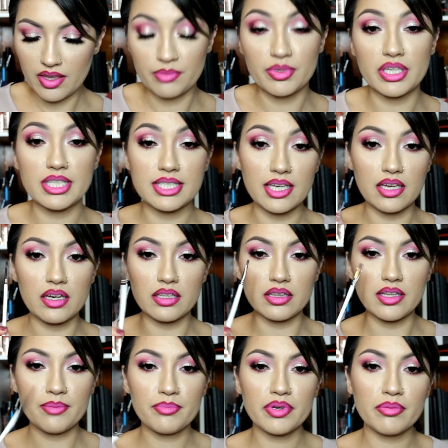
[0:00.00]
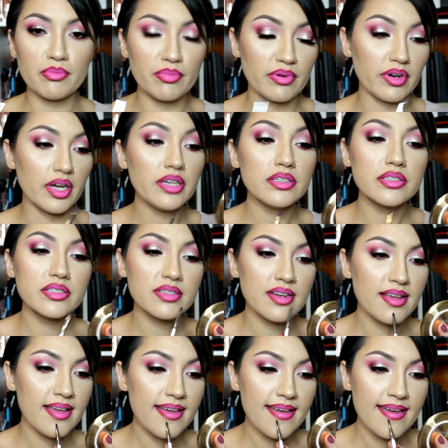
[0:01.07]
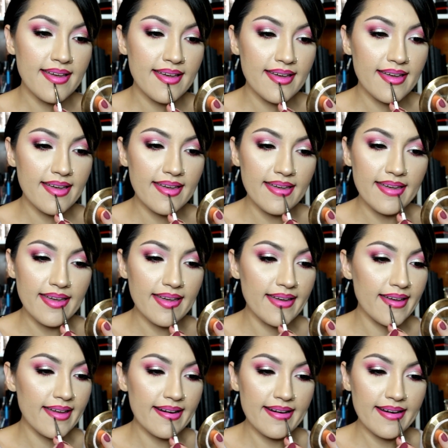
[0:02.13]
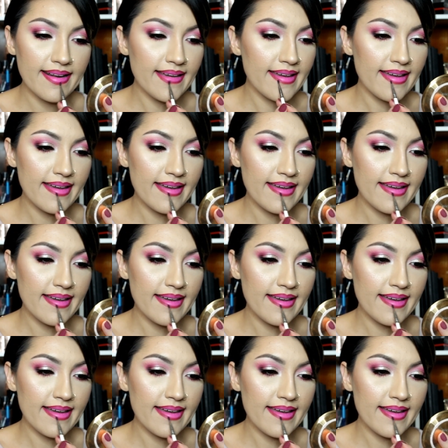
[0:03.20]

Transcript: And I'm going to take a lip brush and